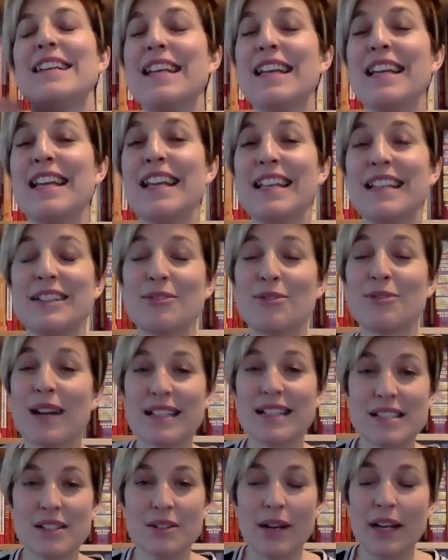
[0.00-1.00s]
And
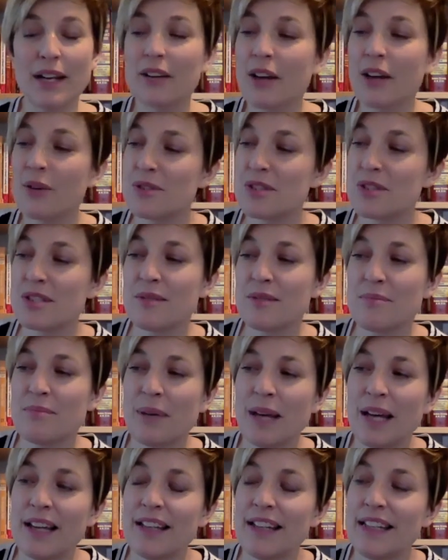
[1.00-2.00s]
Craig is a great coach,
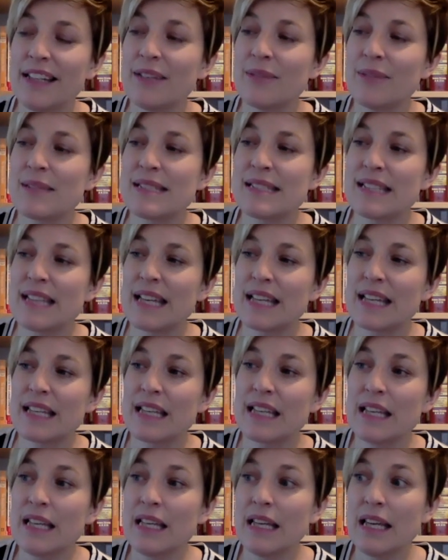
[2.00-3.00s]
but it was like,
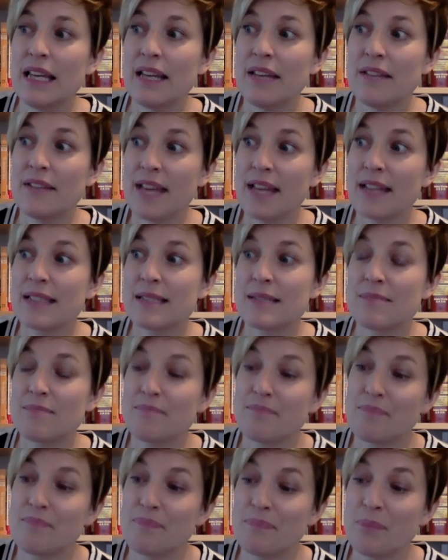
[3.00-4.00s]
and that is
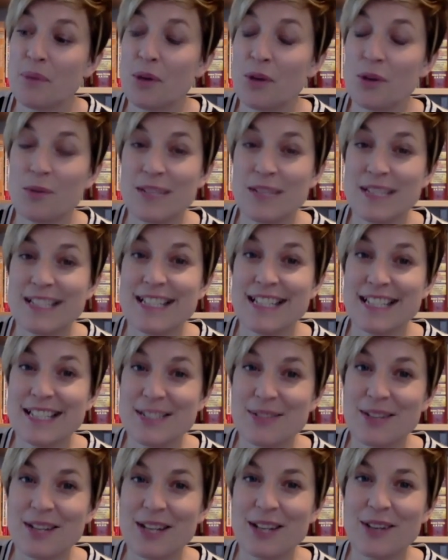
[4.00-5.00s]
part of the reason he
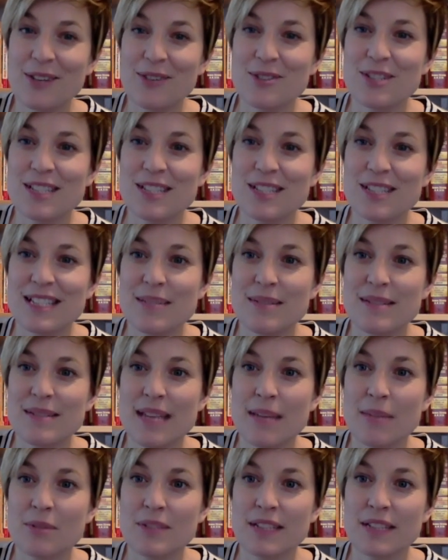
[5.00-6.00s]
is a great coach, because he was
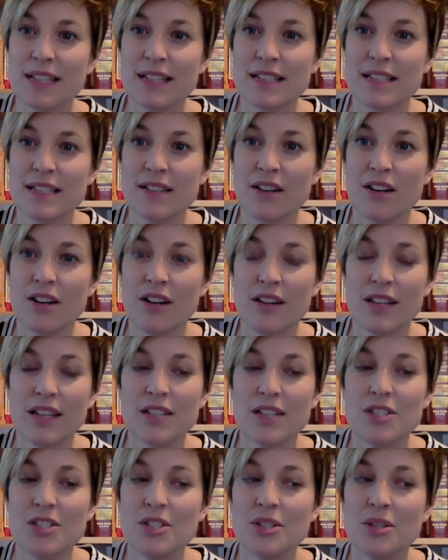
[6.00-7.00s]
able to get to the heart of the
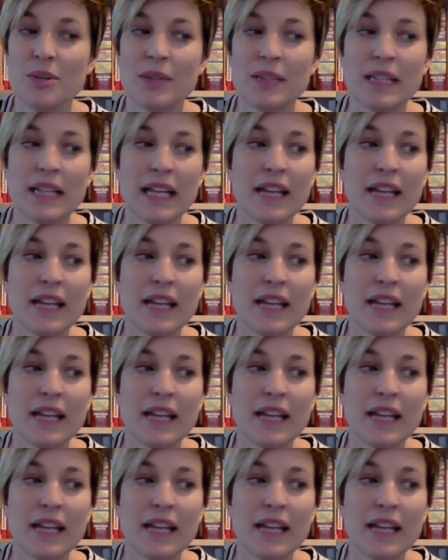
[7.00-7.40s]
issue. And like,